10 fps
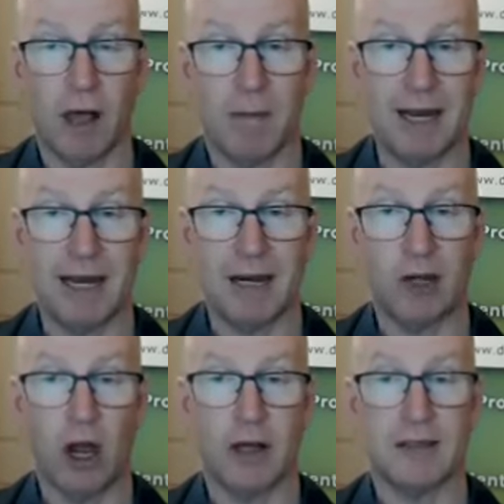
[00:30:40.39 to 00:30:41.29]
$1 million
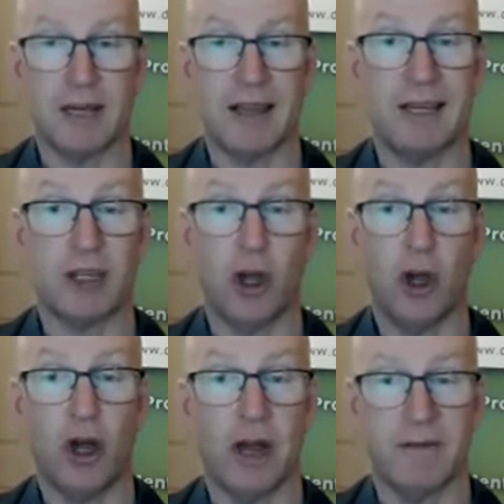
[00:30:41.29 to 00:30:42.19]
and their
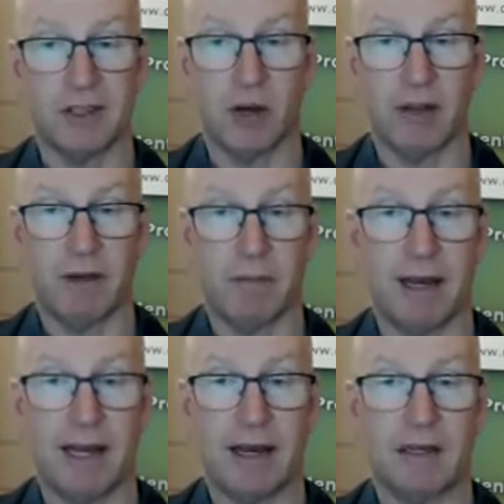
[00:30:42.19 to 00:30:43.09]
turnover is not even $1
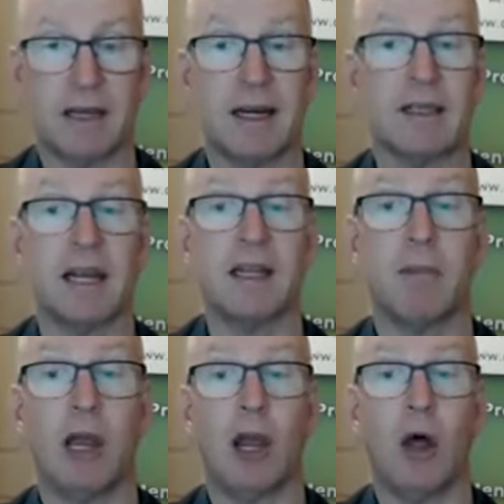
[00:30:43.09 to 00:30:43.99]
million, it's going to take
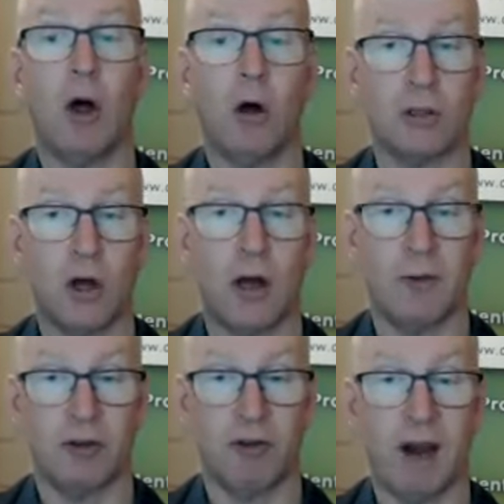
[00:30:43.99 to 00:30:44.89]
them a long
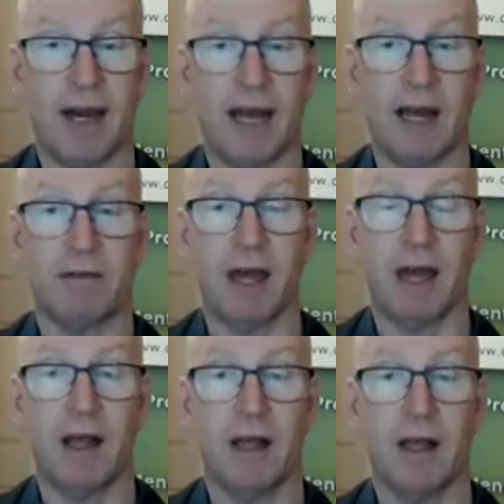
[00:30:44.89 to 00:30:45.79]
time to trade out of that.